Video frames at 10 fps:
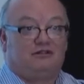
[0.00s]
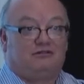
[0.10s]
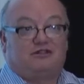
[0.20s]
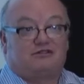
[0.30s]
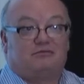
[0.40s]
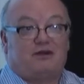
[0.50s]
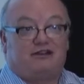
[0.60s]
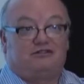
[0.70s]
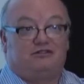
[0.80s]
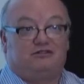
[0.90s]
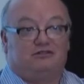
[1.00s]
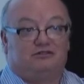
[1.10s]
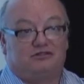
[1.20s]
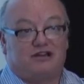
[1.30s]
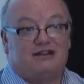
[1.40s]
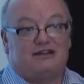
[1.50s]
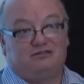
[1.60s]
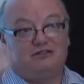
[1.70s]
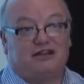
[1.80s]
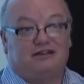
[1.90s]
Doesn't matter to you. You get it, you
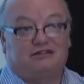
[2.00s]
get it.